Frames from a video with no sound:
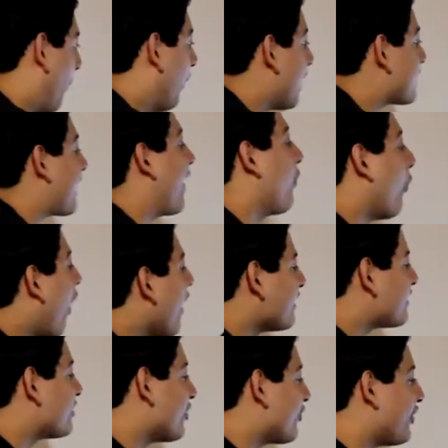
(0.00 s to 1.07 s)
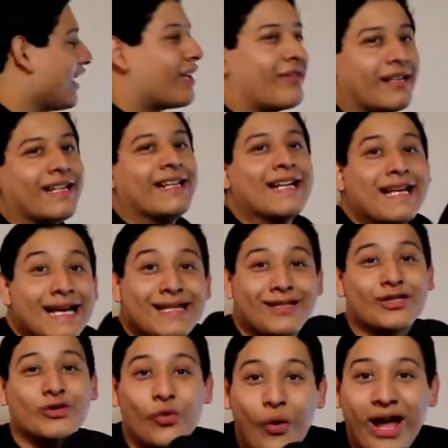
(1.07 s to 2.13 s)
Plus, I watched your theory. His
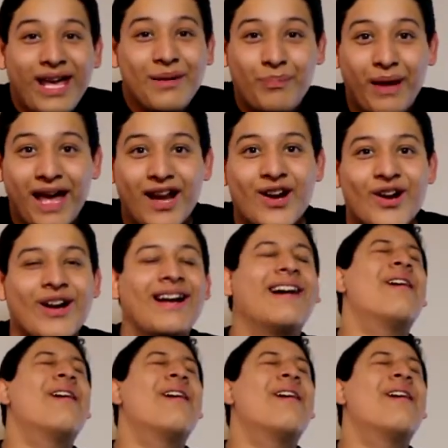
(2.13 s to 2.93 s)
is way better.